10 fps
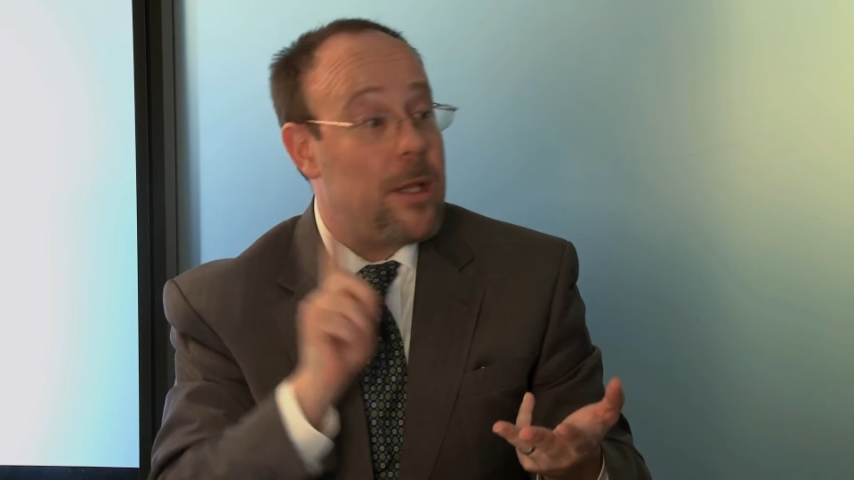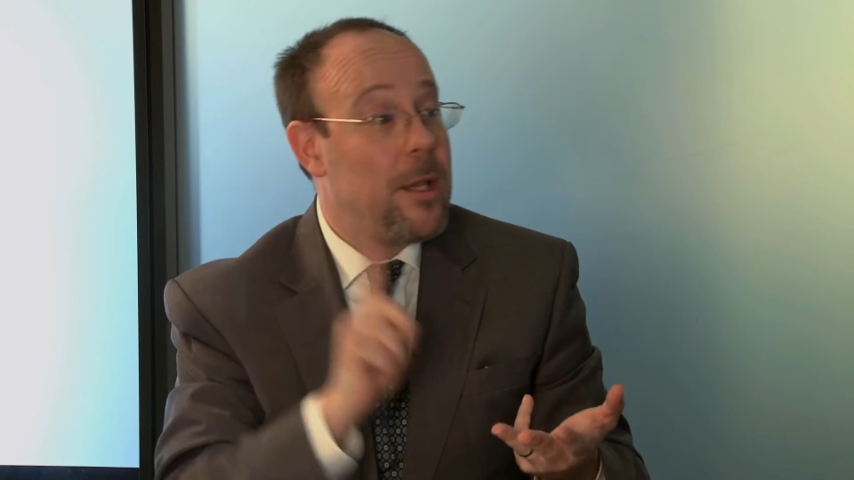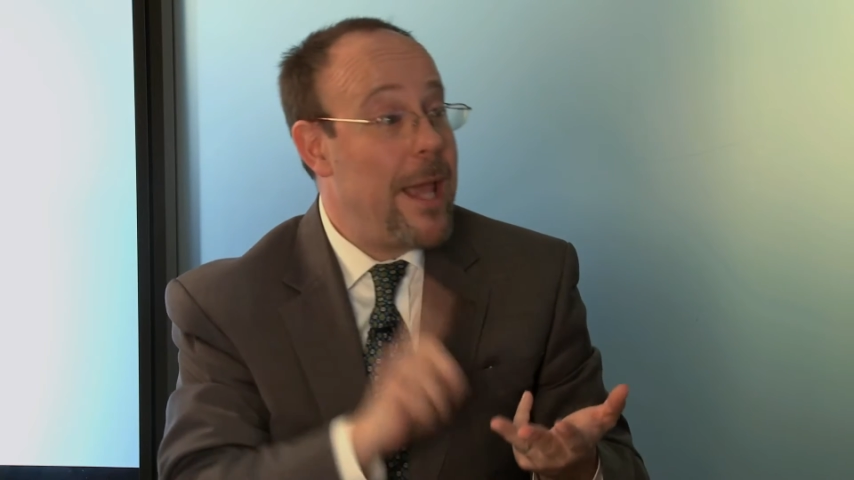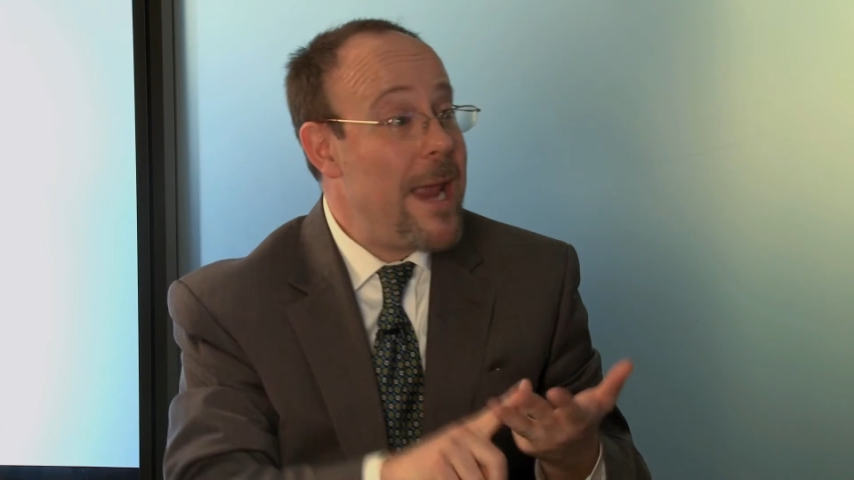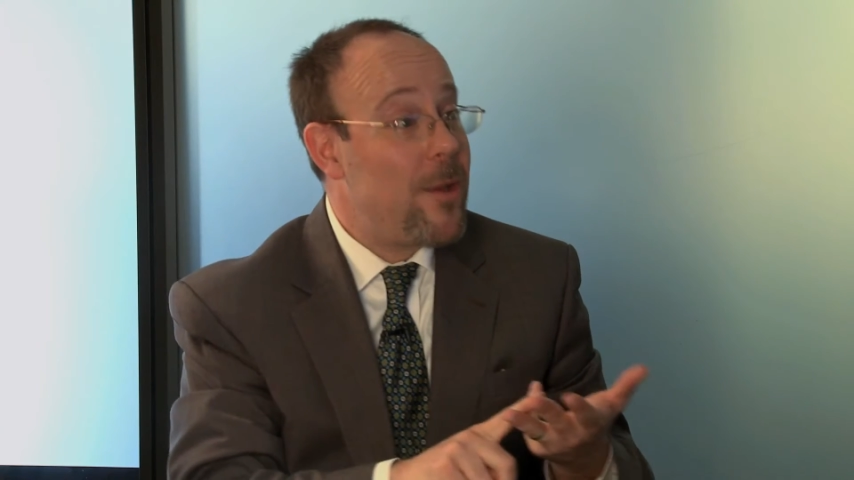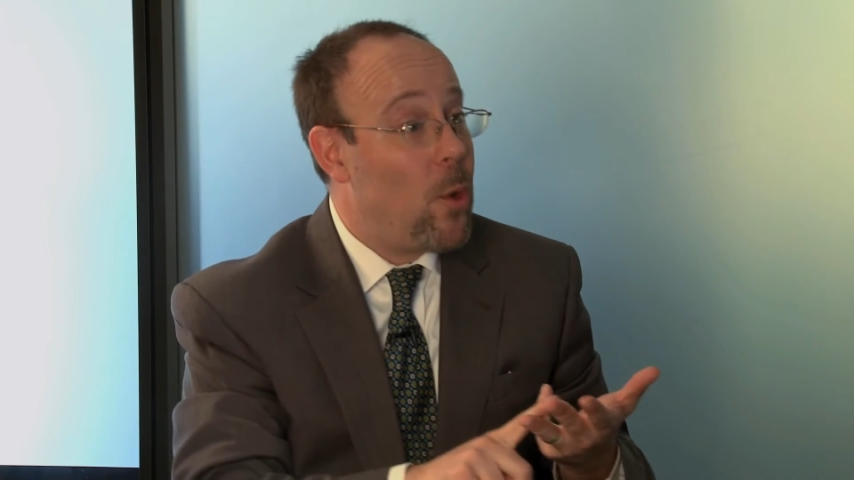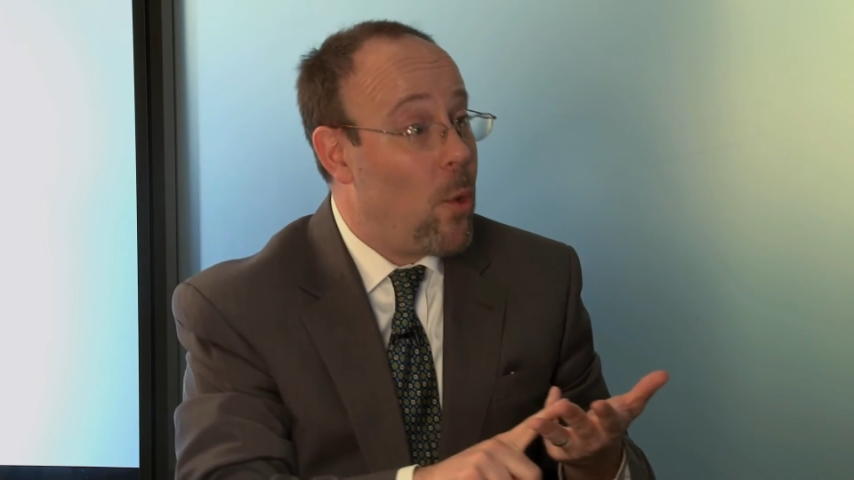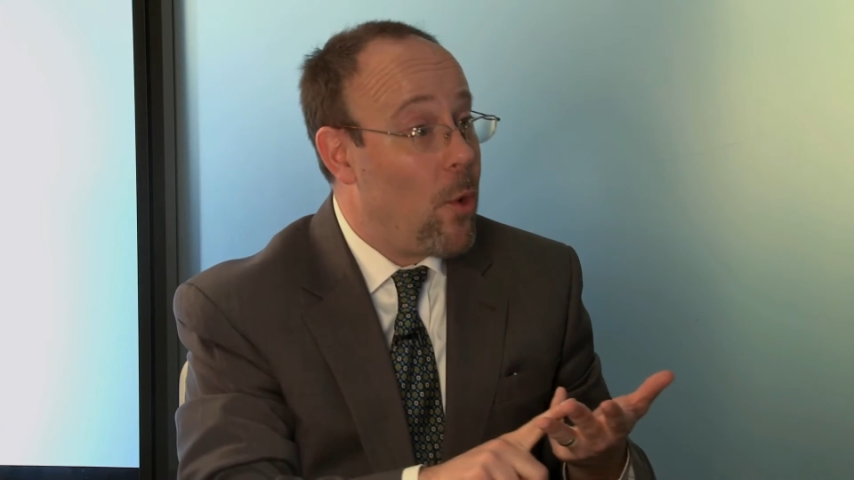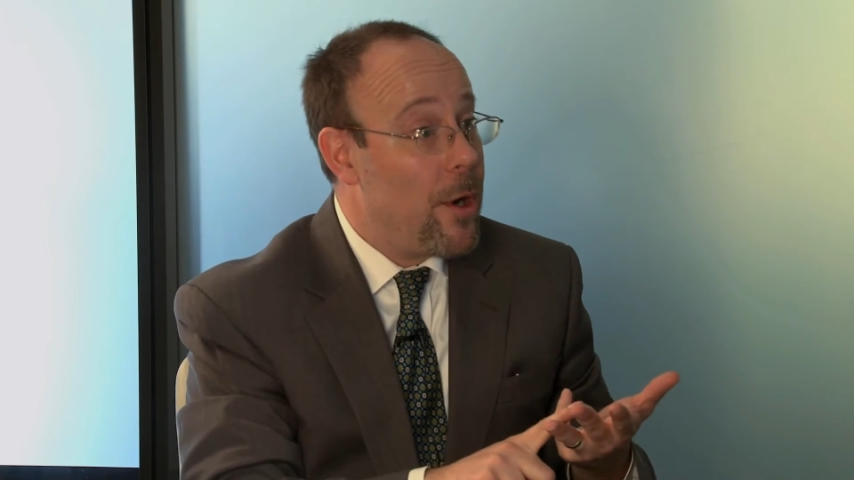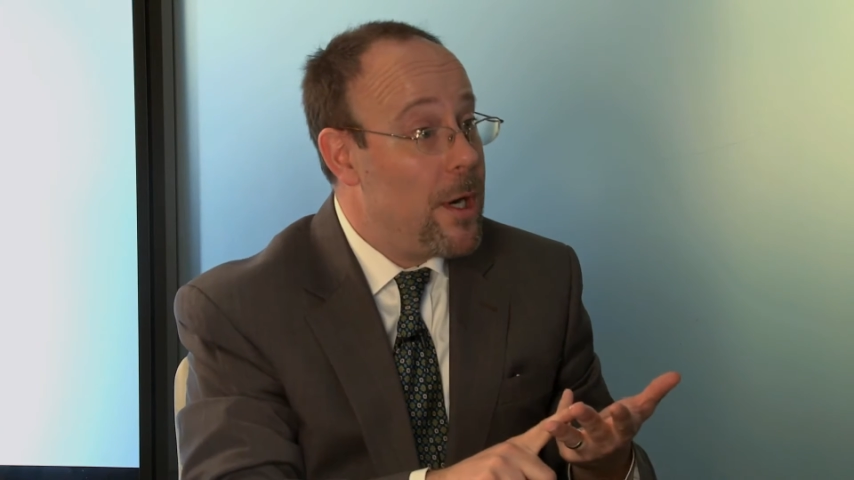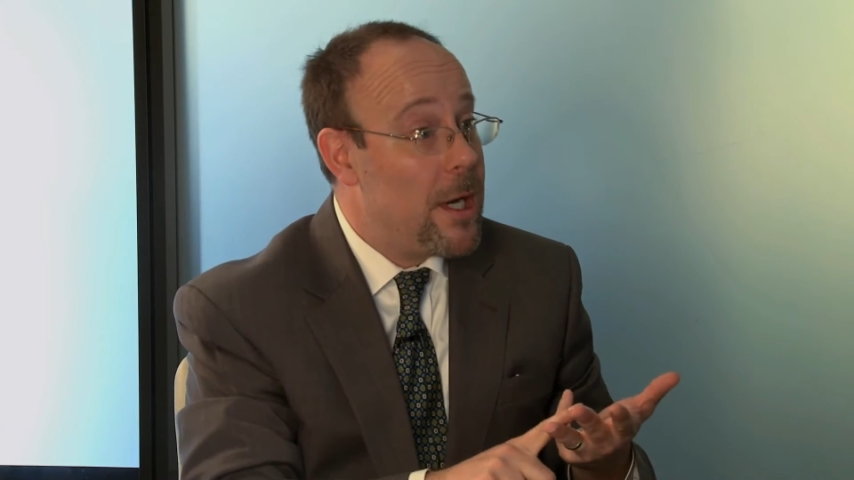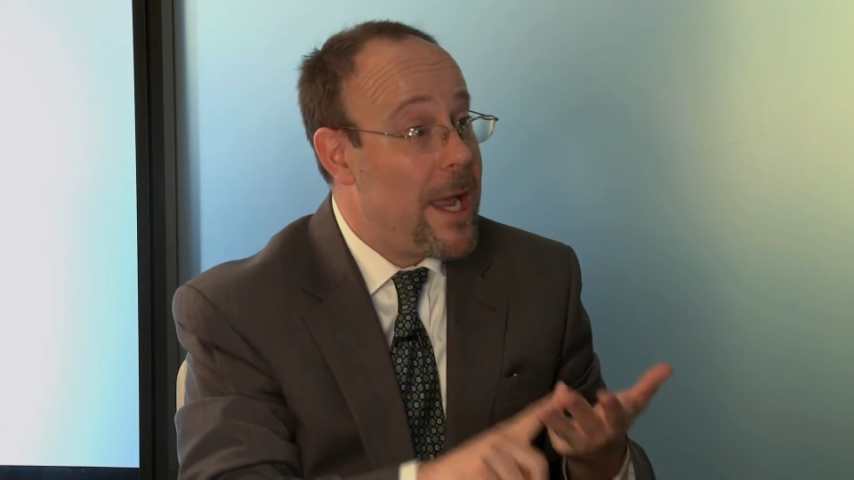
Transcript: landlord